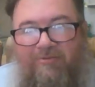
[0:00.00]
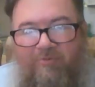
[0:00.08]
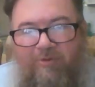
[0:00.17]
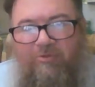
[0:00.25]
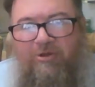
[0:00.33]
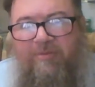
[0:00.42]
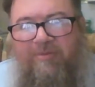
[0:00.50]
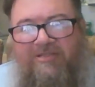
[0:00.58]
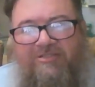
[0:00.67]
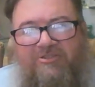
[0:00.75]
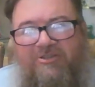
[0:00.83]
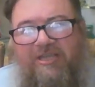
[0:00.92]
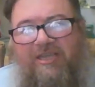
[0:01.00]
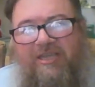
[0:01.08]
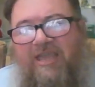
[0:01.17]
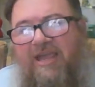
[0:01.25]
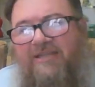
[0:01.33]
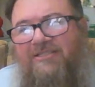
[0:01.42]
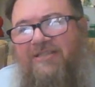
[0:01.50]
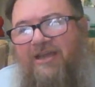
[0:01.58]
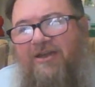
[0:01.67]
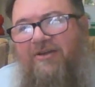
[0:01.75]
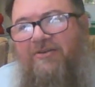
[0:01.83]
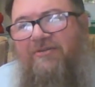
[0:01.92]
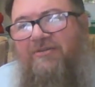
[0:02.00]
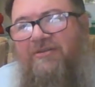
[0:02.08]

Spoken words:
We pretty much took a cash out,